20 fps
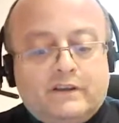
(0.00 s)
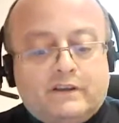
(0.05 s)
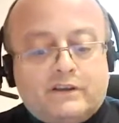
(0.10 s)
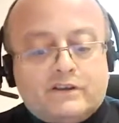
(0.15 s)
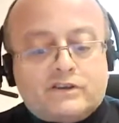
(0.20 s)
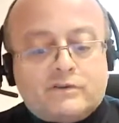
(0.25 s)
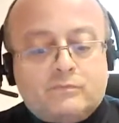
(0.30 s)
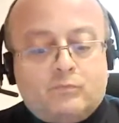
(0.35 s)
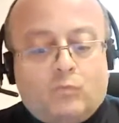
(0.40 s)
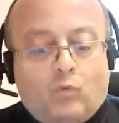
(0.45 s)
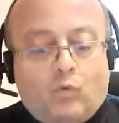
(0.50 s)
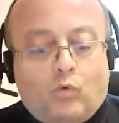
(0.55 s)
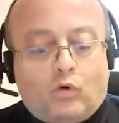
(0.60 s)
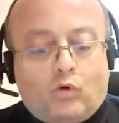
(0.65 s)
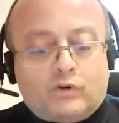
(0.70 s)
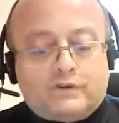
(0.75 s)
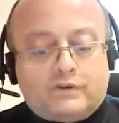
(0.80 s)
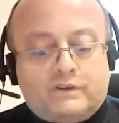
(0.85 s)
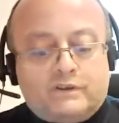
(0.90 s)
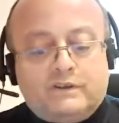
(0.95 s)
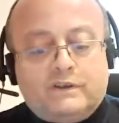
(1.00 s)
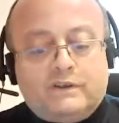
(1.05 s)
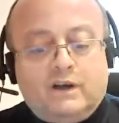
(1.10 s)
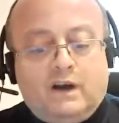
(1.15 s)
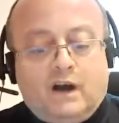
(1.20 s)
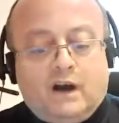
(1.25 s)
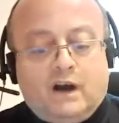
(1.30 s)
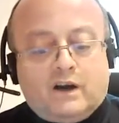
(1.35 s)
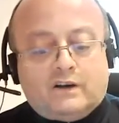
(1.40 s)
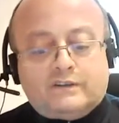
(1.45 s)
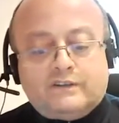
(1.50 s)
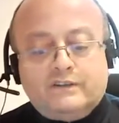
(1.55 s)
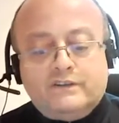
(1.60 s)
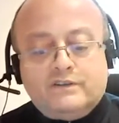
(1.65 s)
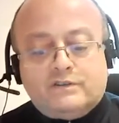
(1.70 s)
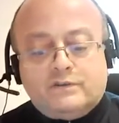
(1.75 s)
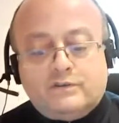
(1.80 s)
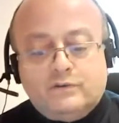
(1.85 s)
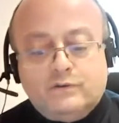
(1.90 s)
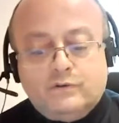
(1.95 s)
is more the hard
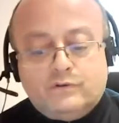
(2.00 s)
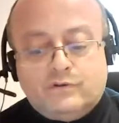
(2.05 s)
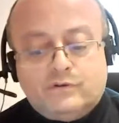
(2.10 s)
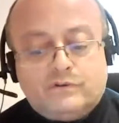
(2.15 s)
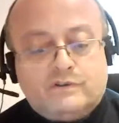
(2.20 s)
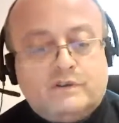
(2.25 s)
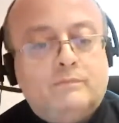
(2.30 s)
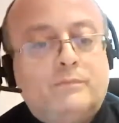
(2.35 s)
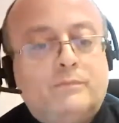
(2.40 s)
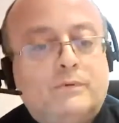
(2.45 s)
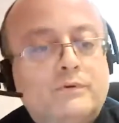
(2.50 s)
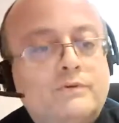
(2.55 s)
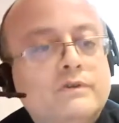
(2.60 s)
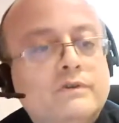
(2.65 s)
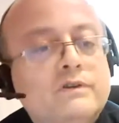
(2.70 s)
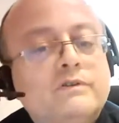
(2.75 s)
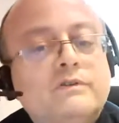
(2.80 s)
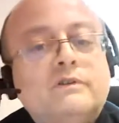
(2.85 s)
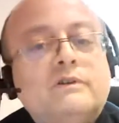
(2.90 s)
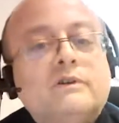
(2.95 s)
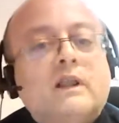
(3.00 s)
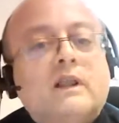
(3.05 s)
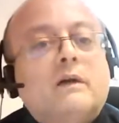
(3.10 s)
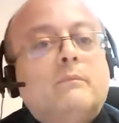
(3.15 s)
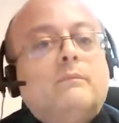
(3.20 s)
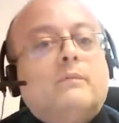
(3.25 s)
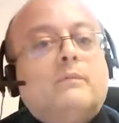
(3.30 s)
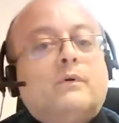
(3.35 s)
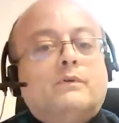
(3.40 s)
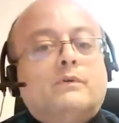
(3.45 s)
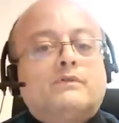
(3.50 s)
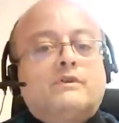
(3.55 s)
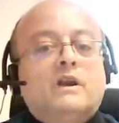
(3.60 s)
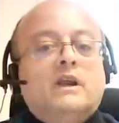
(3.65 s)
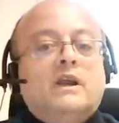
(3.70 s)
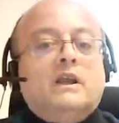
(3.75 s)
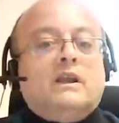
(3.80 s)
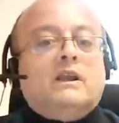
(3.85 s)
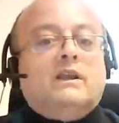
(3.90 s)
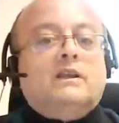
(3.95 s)
institutions and procedural approach
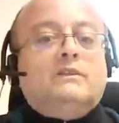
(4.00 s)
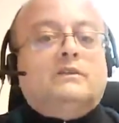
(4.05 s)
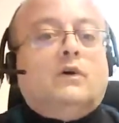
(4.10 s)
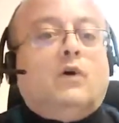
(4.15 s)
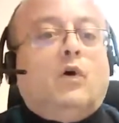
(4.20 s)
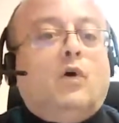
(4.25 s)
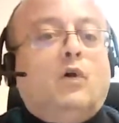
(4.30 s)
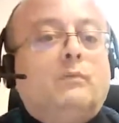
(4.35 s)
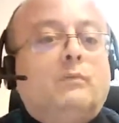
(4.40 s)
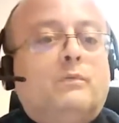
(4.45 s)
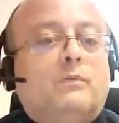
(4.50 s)
in the whole